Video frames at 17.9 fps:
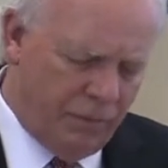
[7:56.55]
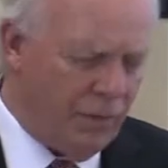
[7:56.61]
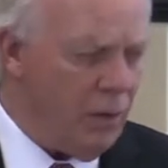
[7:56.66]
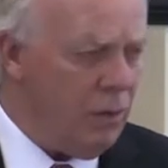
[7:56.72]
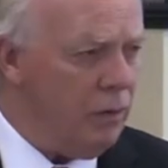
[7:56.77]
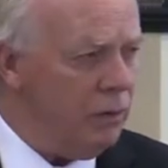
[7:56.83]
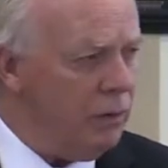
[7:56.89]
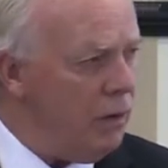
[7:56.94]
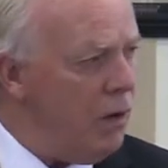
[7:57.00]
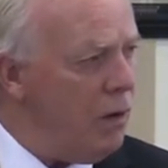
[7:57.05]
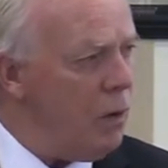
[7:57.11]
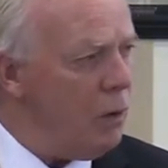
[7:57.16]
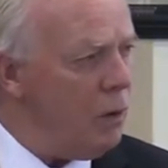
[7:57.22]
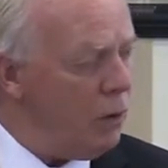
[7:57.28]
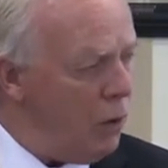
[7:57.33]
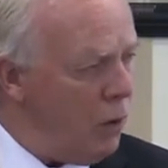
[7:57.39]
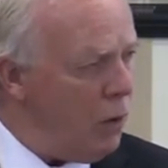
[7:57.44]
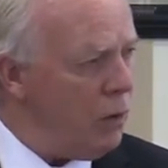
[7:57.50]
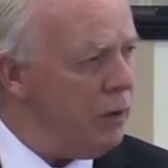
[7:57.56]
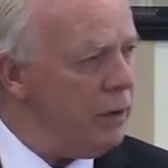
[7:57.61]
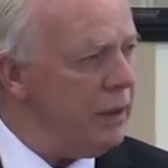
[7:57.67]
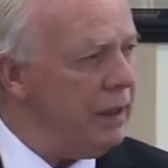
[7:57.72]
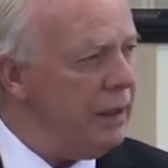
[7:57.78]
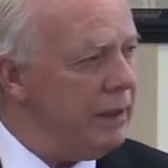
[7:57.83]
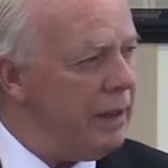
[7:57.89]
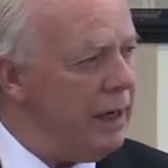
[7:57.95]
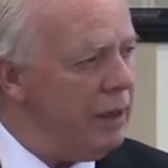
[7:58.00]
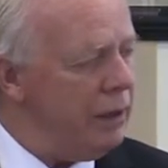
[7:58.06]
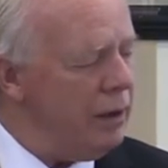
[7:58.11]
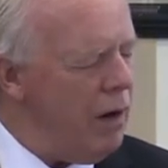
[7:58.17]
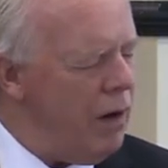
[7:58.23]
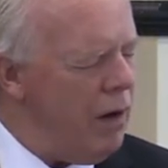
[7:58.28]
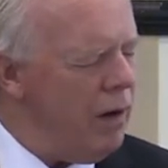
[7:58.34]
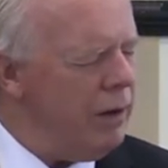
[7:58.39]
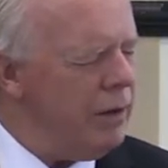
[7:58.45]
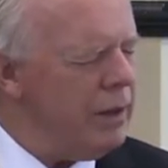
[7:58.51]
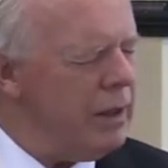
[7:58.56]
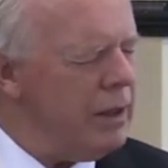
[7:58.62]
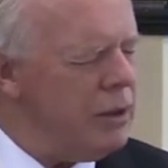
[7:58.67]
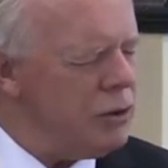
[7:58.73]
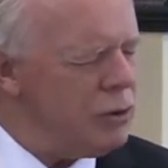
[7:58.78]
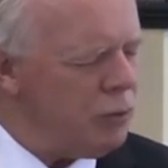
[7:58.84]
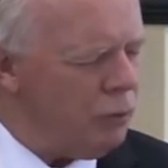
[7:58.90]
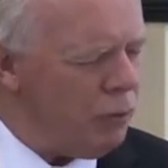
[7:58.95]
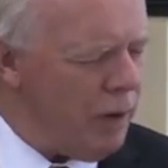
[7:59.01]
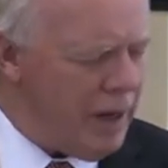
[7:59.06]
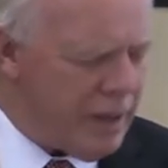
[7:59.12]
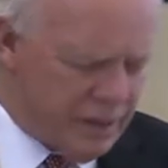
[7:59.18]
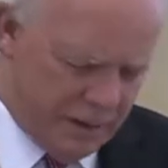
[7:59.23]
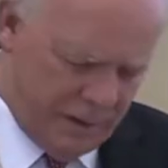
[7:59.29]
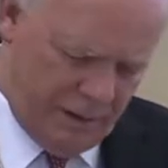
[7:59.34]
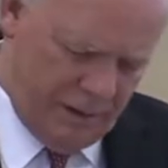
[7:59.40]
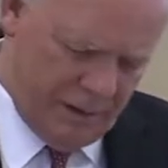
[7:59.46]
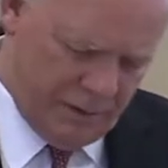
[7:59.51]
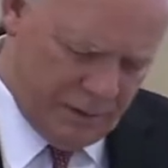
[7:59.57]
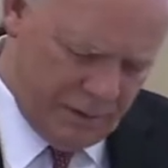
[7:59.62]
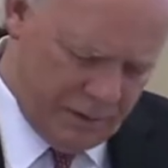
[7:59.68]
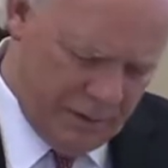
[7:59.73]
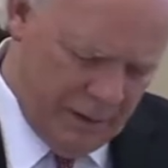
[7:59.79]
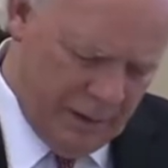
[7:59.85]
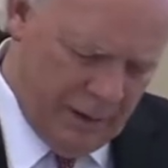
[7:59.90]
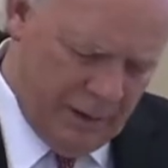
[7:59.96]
O Lord, and our heart is restless